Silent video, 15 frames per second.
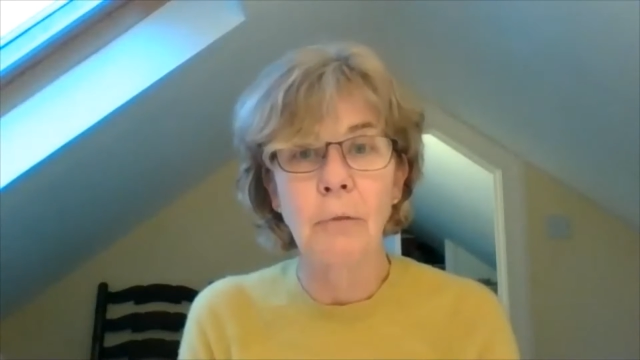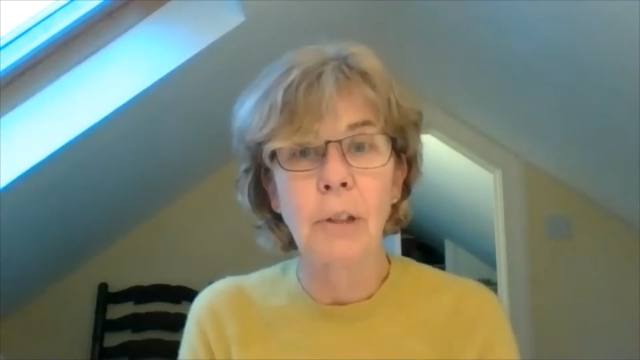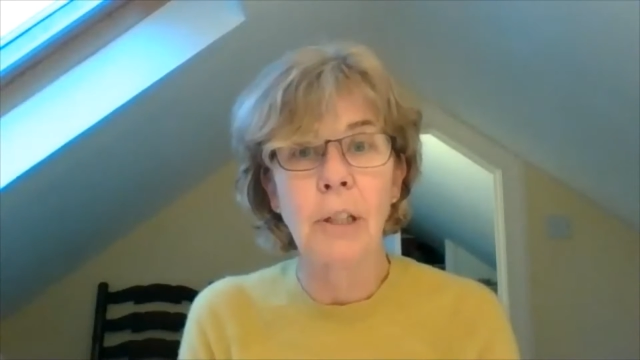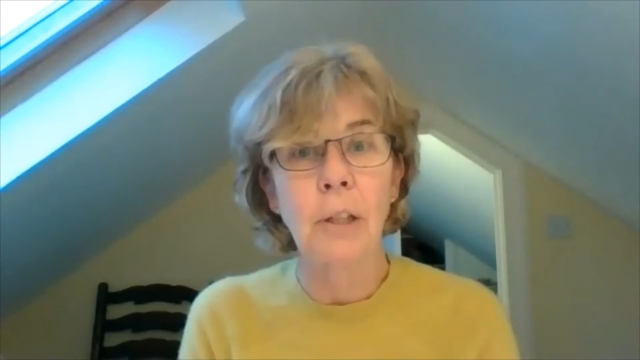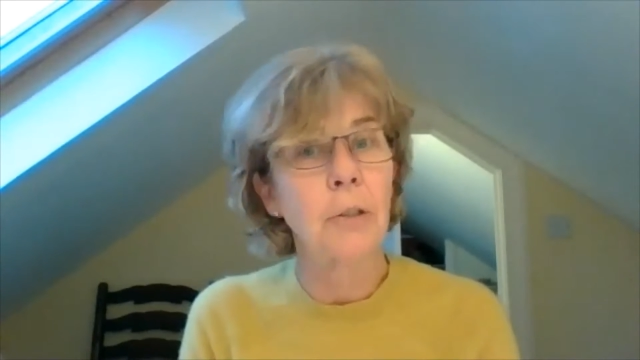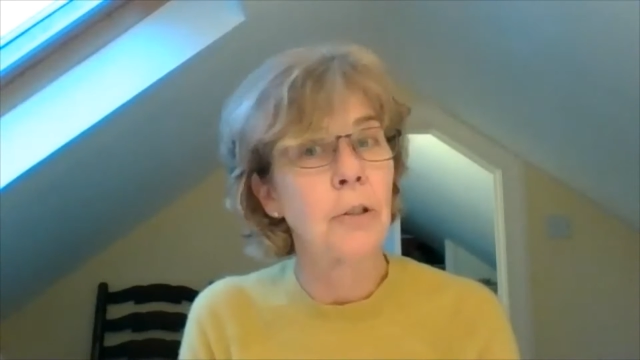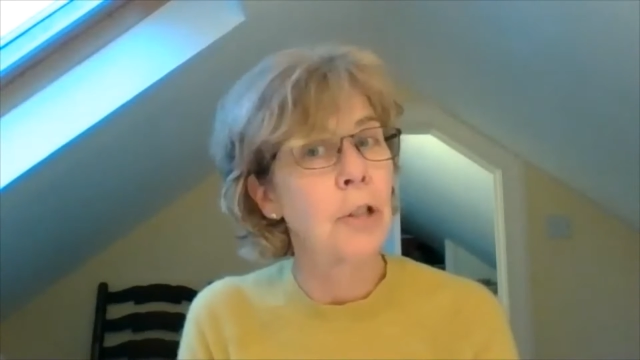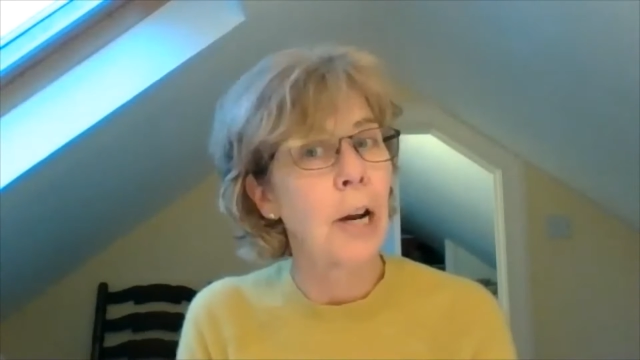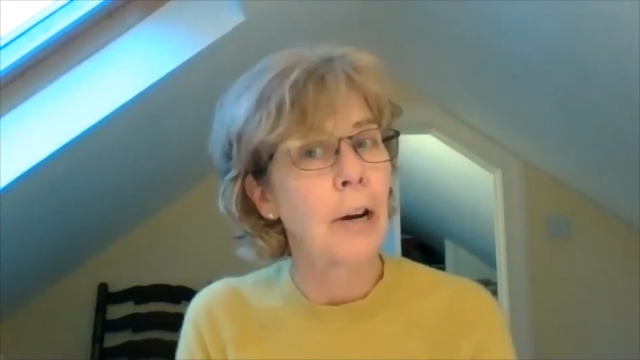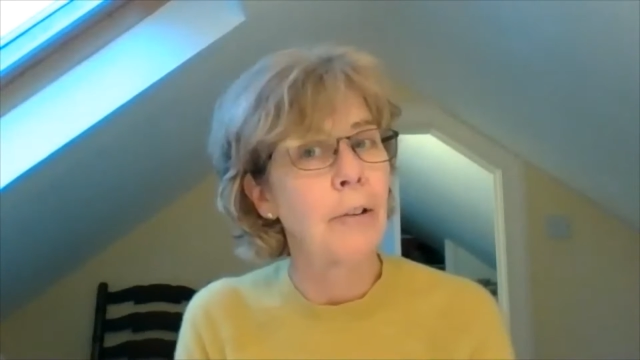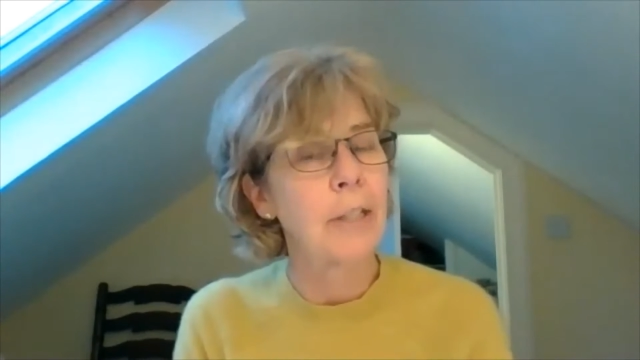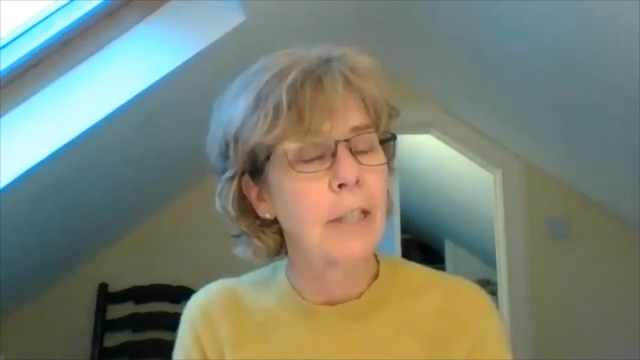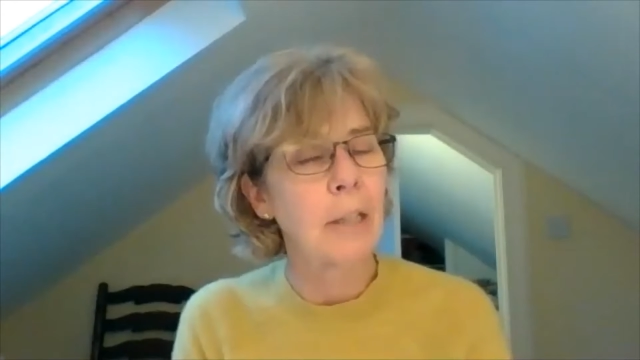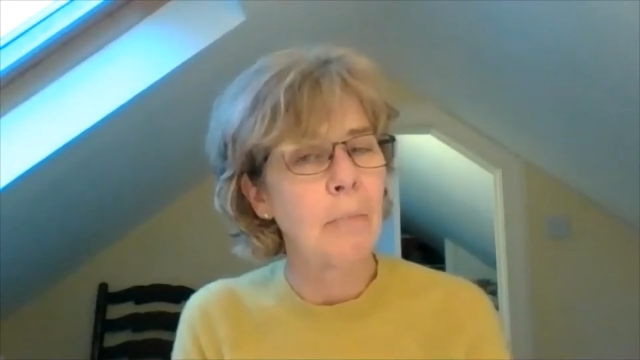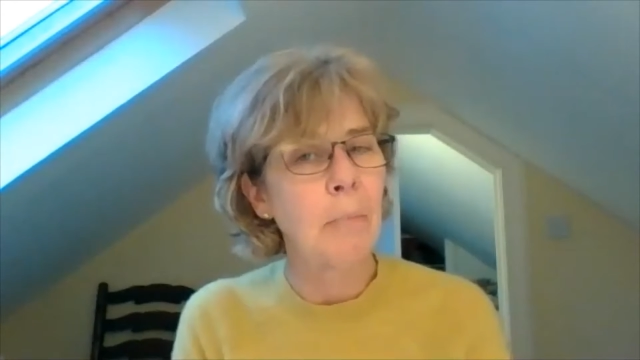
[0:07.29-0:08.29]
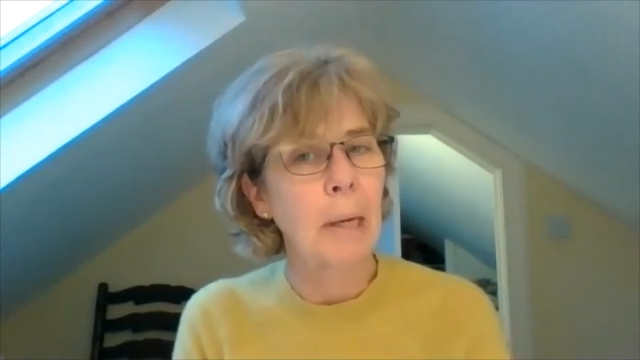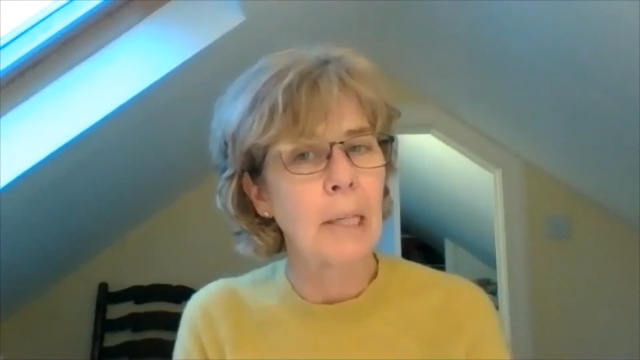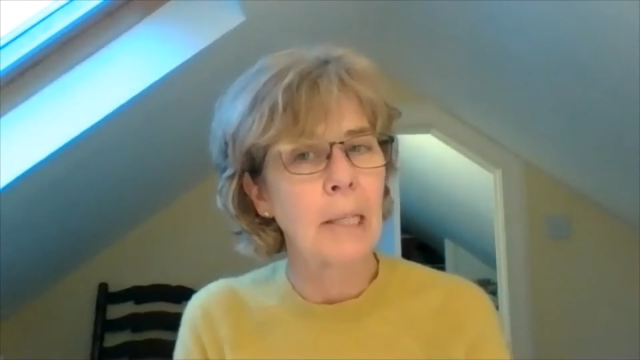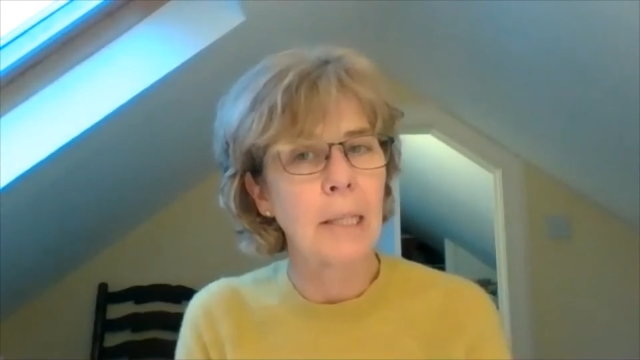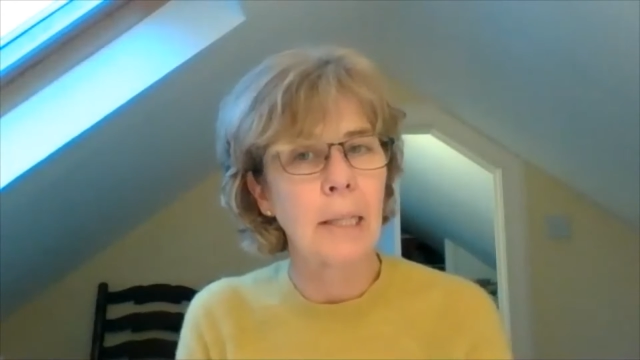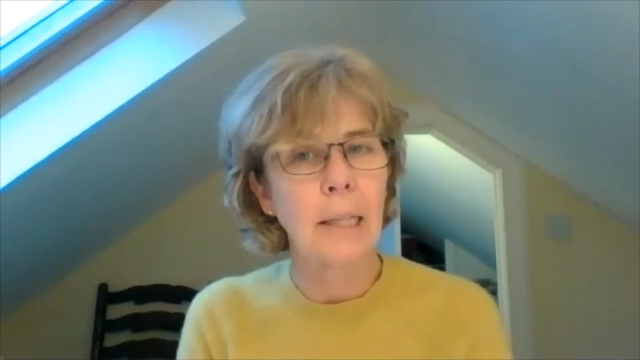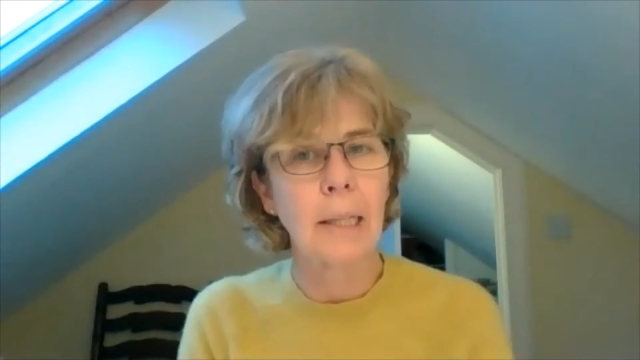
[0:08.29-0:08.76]
reuse charity
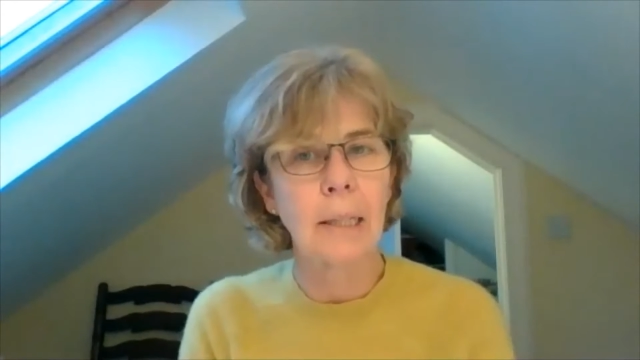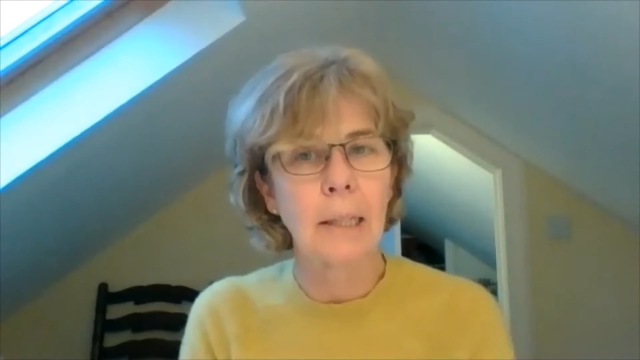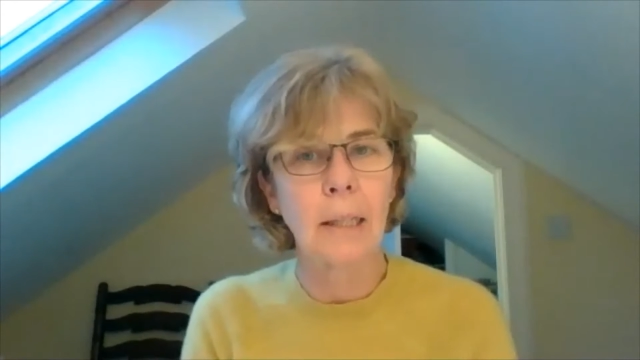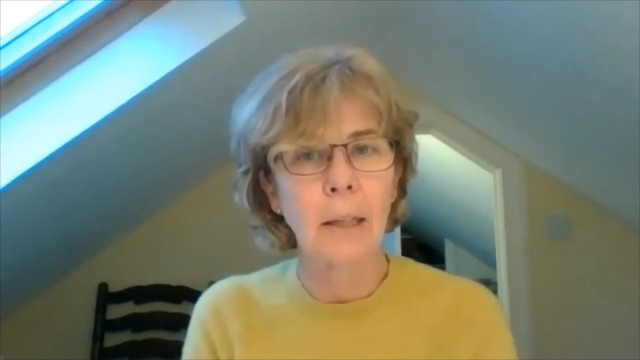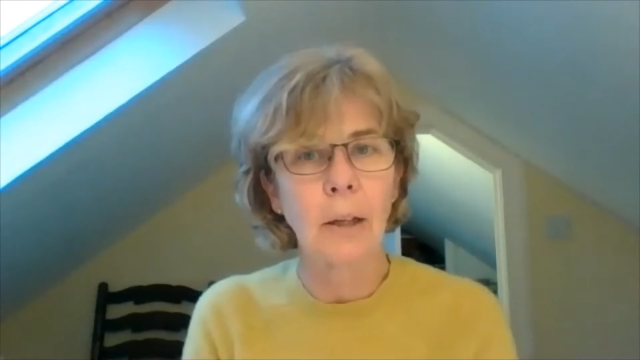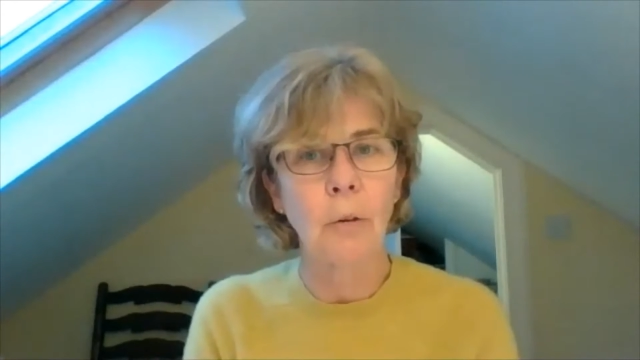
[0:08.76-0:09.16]
based in